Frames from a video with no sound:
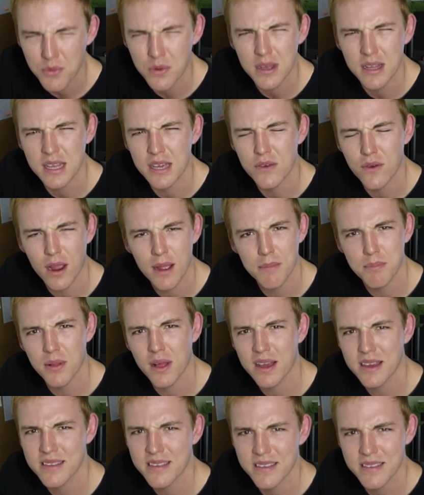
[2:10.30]
a really great
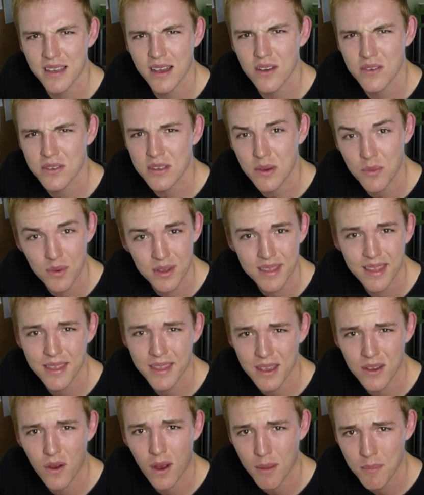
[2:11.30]
place to tell someone that
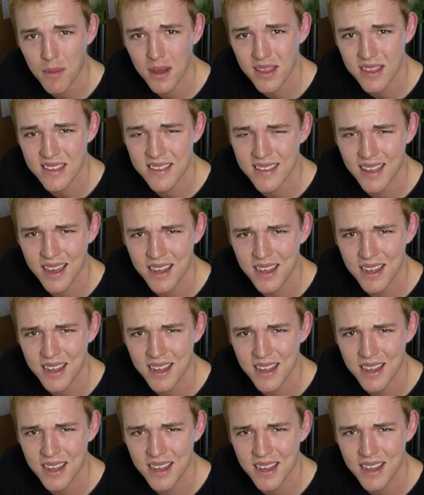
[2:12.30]
their grandmother's